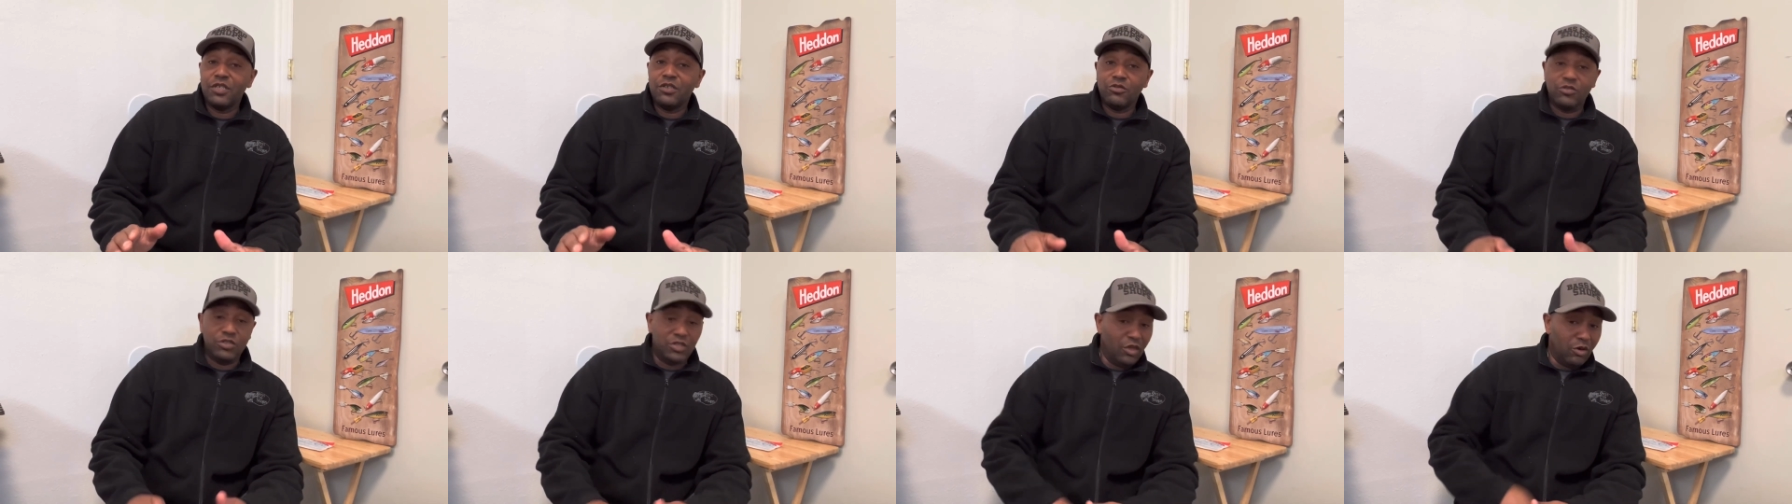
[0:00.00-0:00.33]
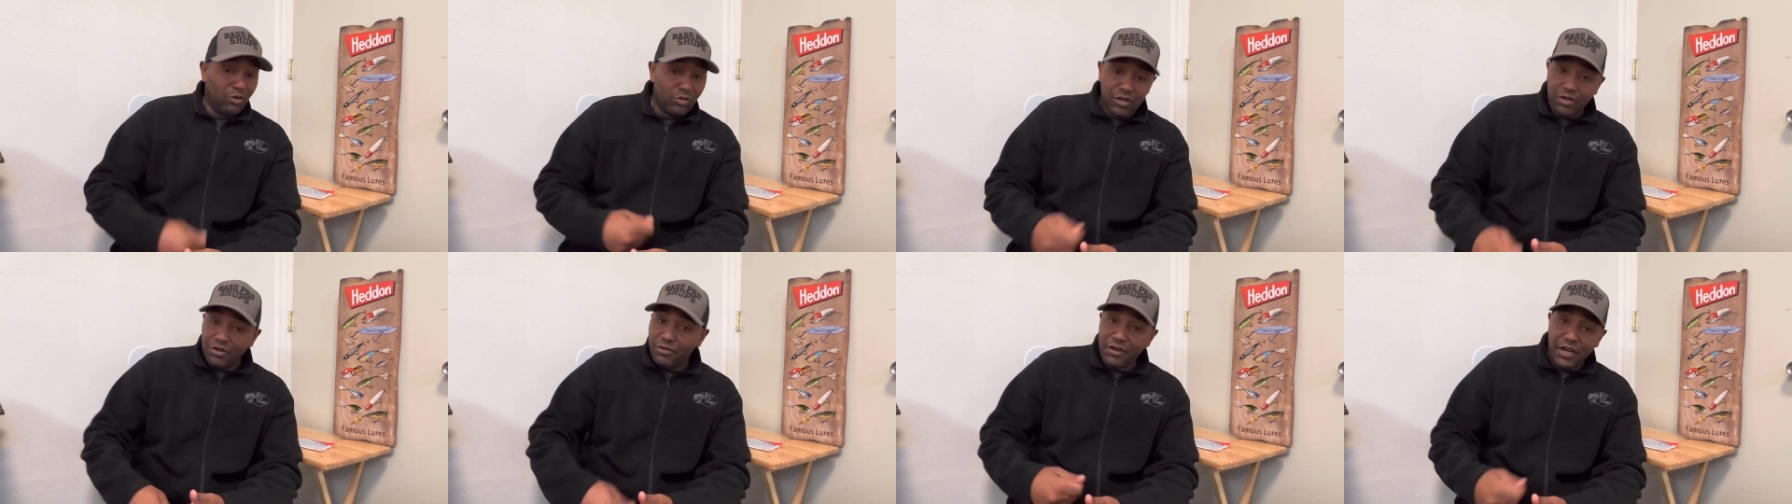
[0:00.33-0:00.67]
we don't
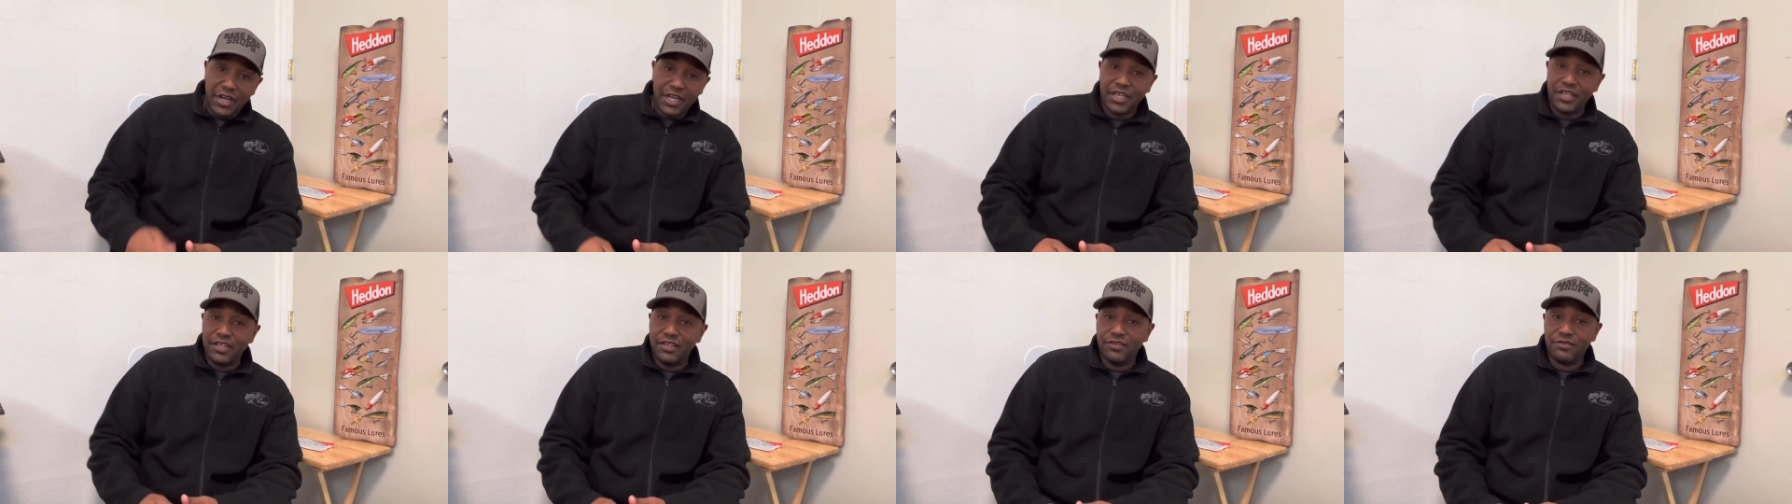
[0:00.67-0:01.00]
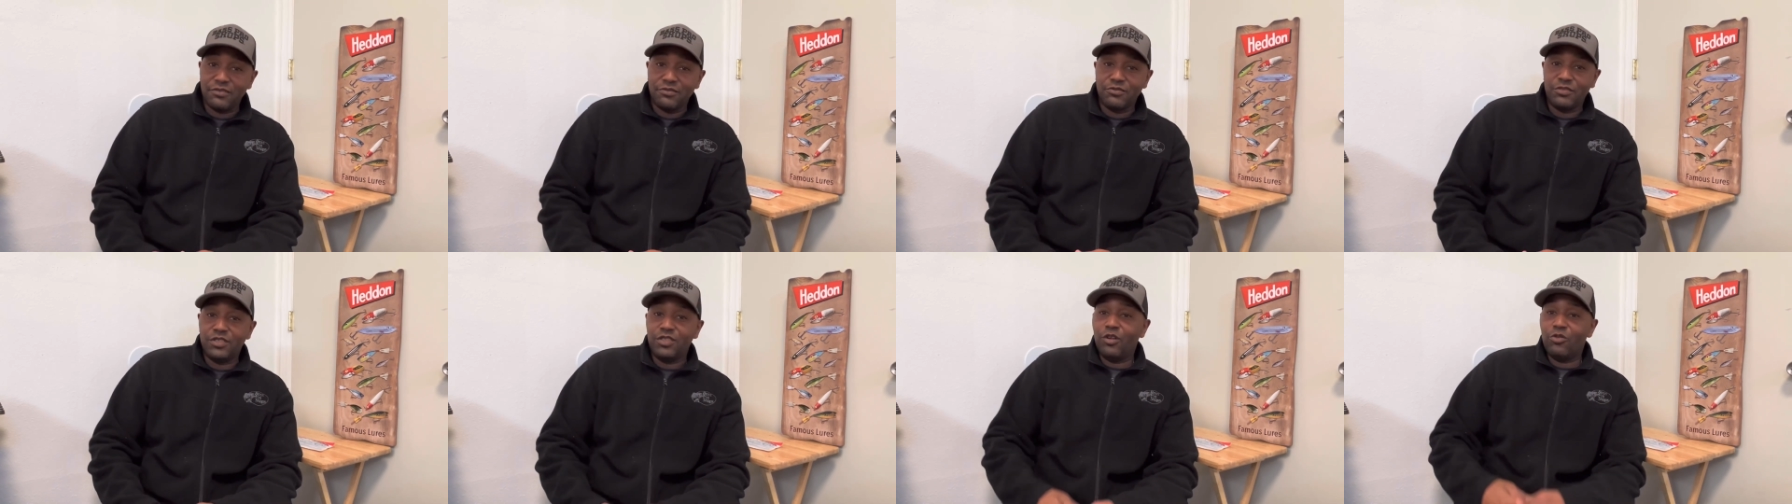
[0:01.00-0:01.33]
want to crank it.
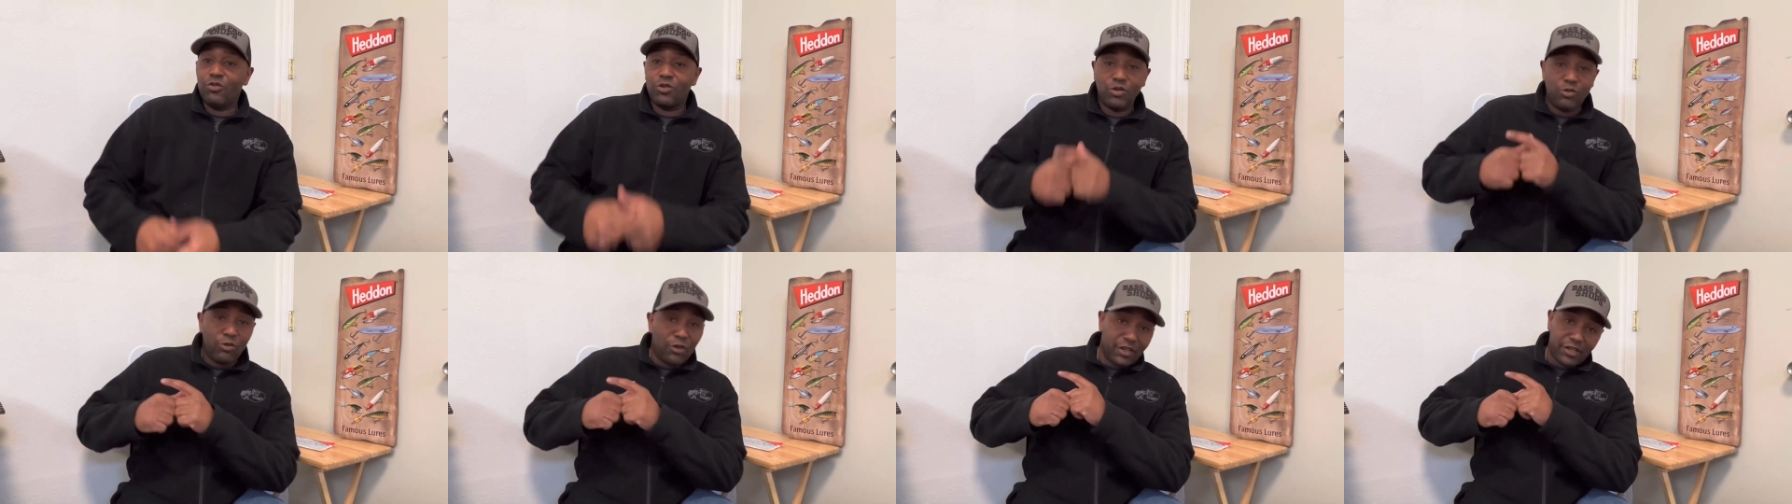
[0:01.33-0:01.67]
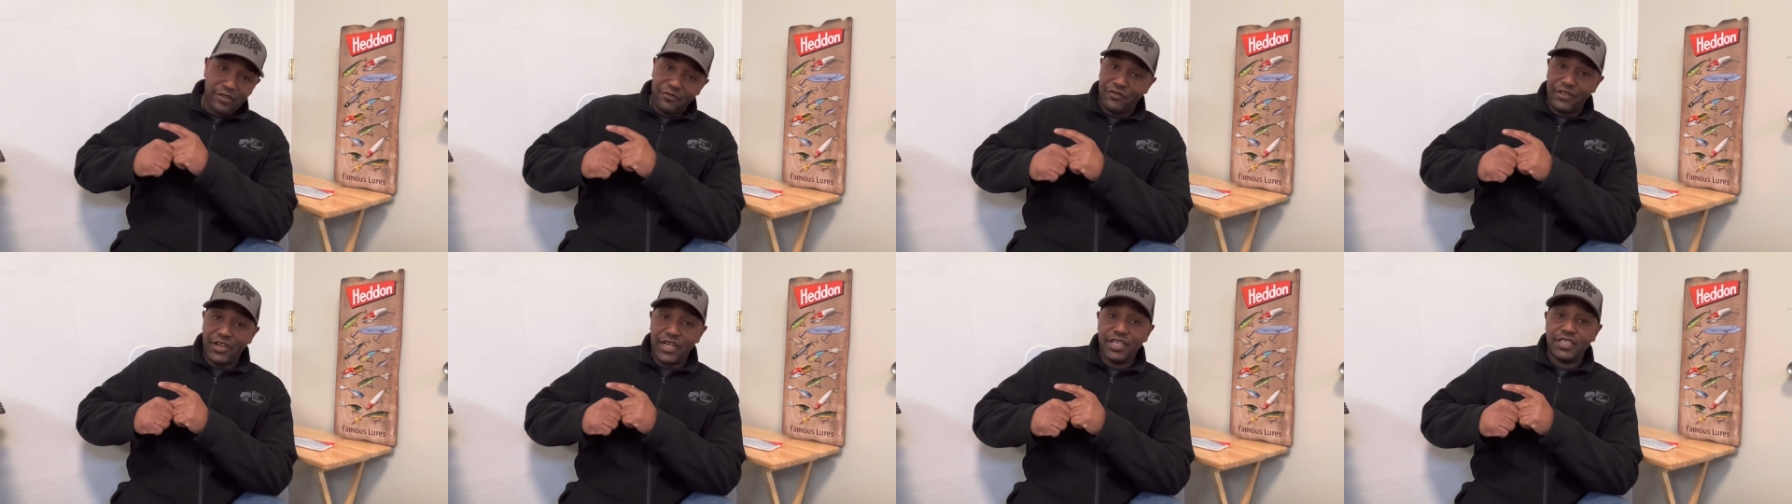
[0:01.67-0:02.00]
We don't want to work
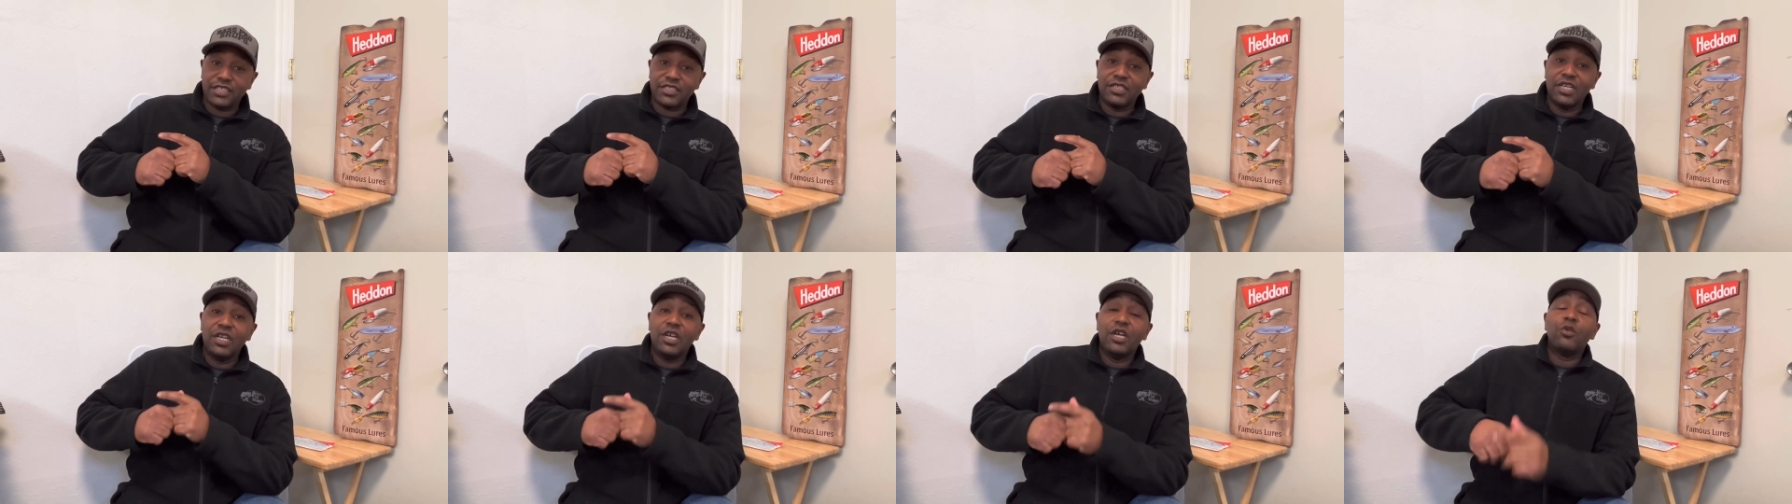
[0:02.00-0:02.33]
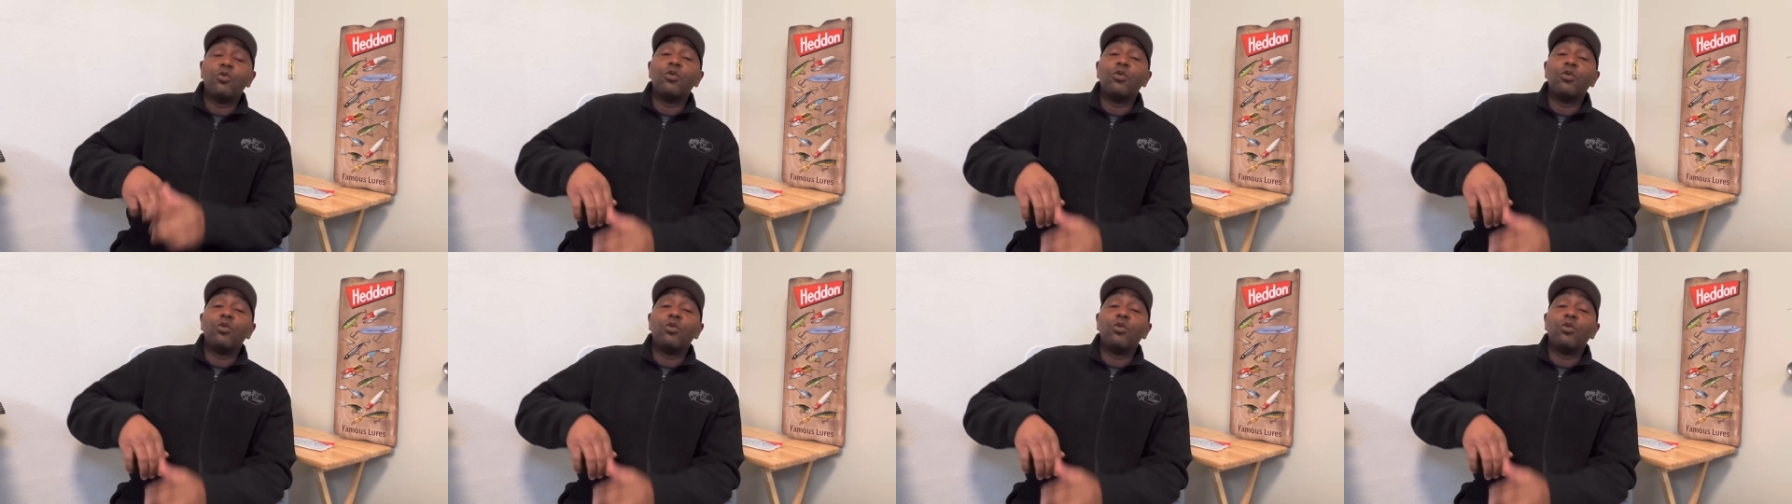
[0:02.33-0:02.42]
it fast.